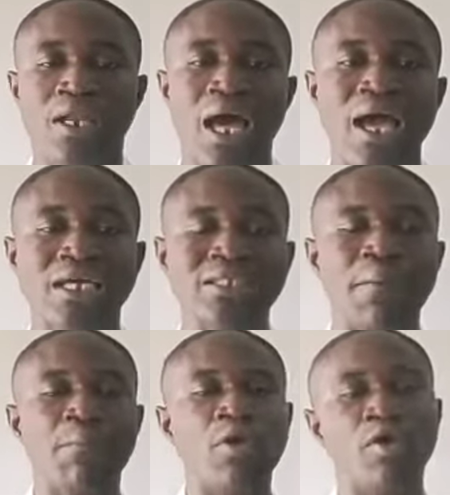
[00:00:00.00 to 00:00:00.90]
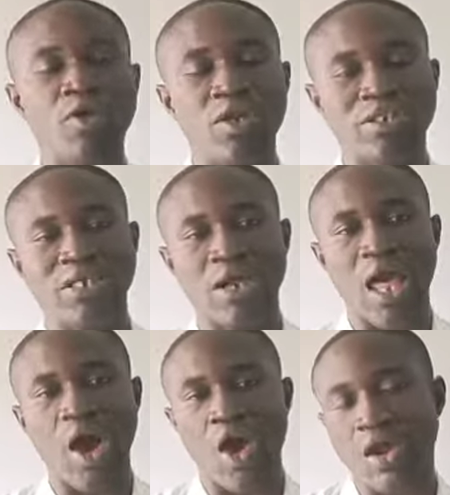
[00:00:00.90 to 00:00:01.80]
Now, example of
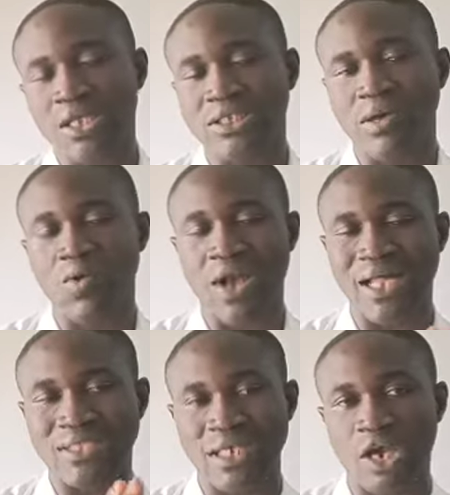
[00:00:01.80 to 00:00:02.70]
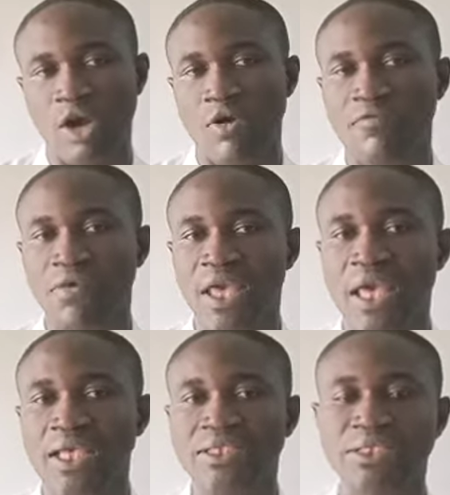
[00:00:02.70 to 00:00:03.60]
unicellular organism we can think of
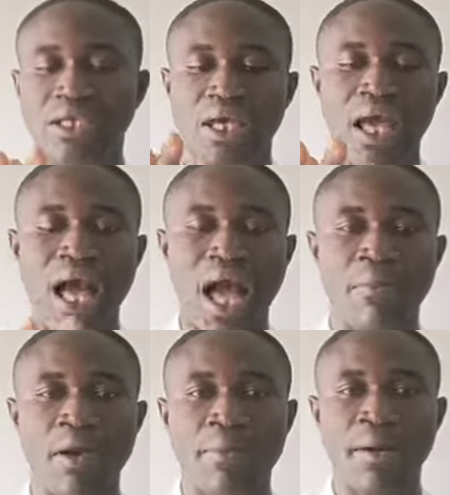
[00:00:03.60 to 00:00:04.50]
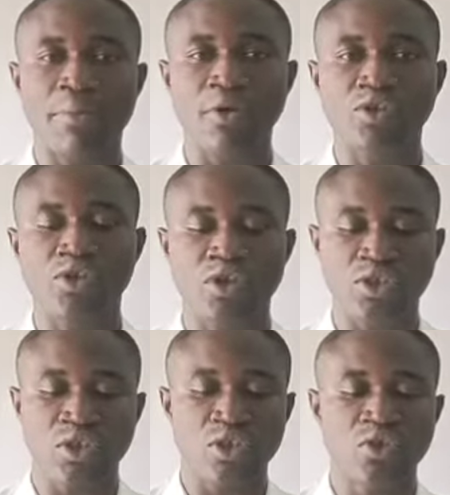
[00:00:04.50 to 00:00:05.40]
is Amoeba
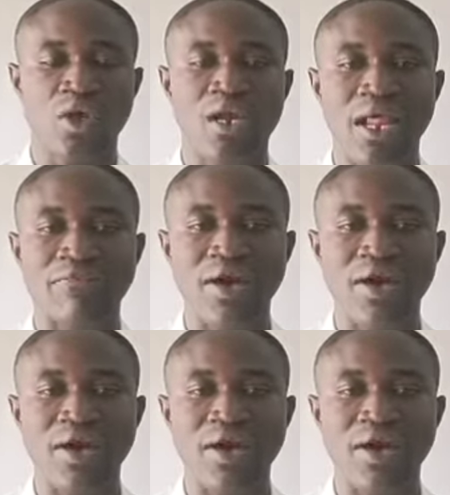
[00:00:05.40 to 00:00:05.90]
proteus, Euglena